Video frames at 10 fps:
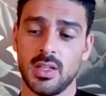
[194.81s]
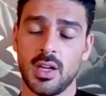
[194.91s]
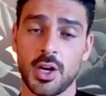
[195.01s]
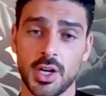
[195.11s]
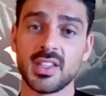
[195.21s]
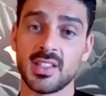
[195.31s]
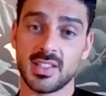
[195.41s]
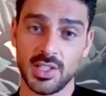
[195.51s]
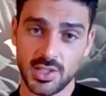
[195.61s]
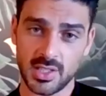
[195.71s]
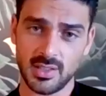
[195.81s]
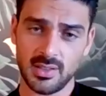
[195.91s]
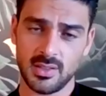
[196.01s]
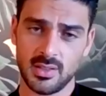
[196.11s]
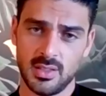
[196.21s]
her
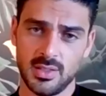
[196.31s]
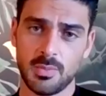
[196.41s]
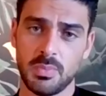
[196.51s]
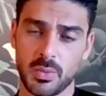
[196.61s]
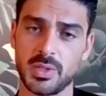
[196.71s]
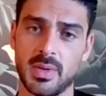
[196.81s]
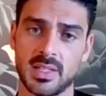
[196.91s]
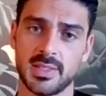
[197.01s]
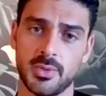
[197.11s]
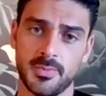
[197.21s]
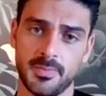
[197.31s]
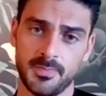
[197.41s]
decision to be with Massimo.